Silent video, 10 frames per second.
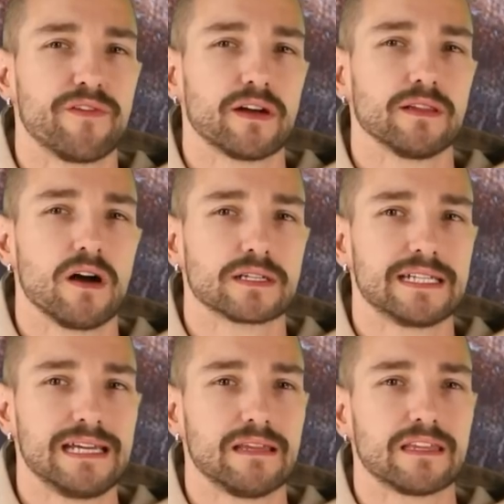and very long
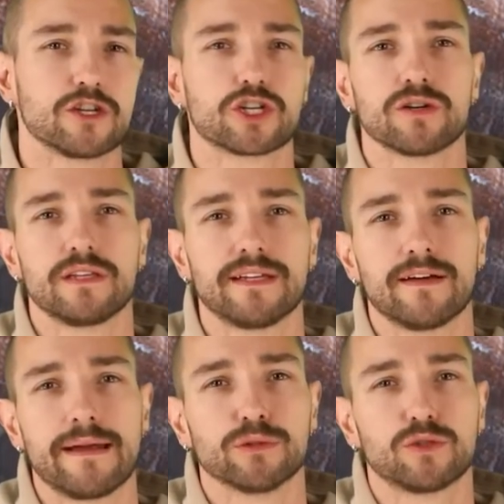teeth ensure that they
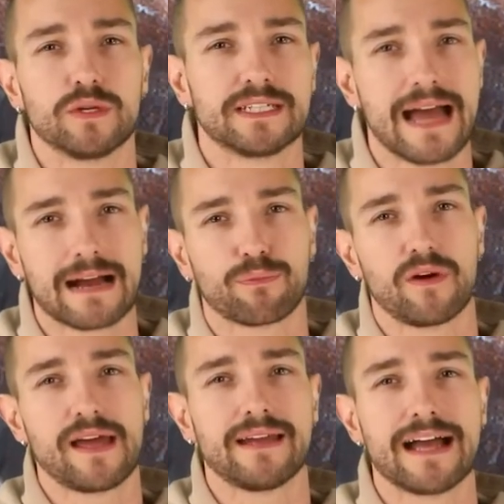are able to attack
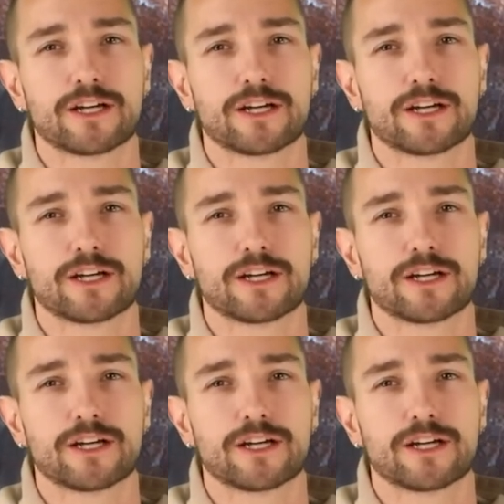prey and